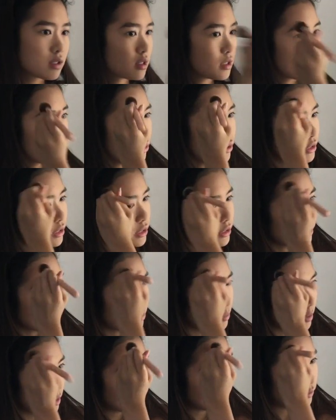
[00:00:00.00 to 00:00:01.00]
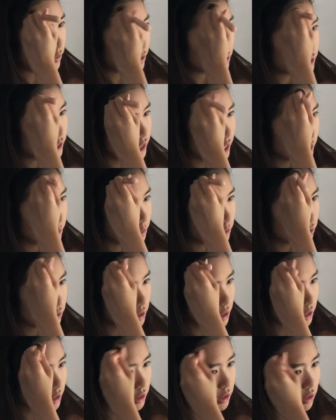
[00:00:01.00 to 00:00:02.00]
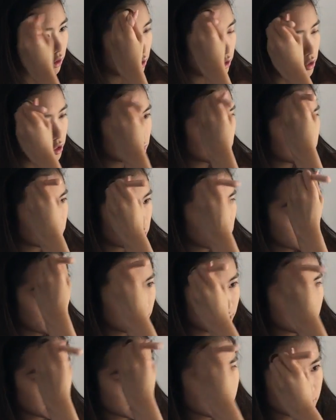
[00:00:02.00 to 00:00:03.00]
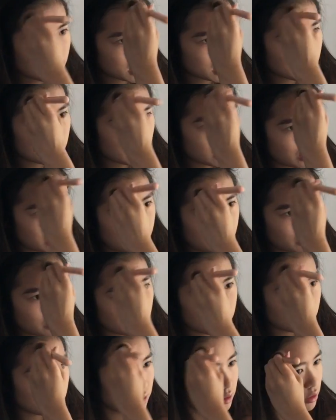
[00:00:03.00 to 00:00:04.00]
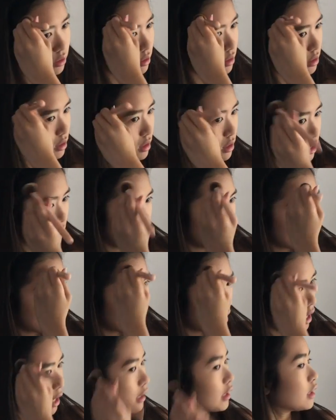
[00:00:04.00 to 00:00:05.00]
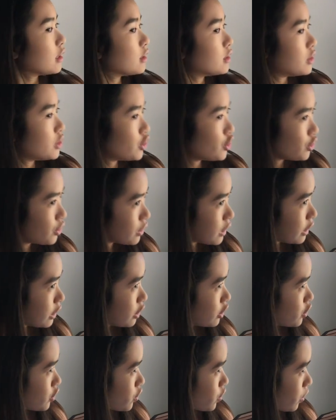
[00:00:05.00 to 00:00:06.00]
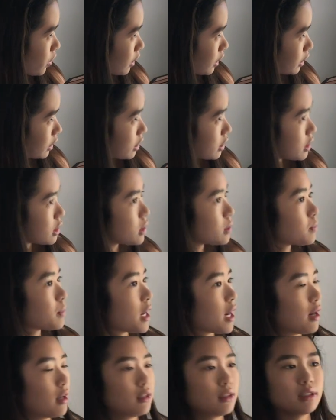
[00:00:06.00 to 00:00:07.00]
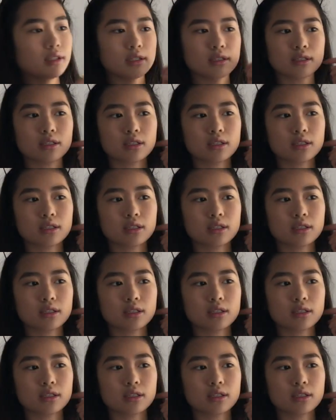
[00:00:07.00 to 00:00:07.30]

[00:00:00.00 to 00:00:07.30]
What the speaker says: So it's not my first time using Nars products, so I do enjoy this palette.